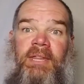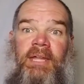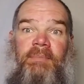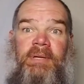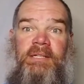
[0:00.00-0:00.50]

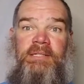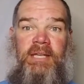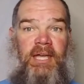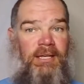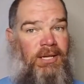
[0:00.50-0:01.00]
That being
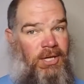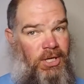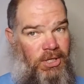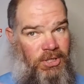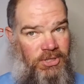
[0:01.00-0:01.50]
said,
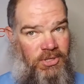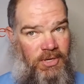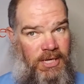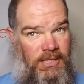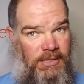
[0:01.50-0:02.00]
let's
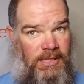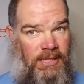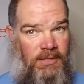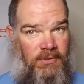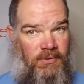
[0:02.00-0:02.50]
go ahead and
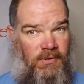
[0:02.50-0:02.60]
get into the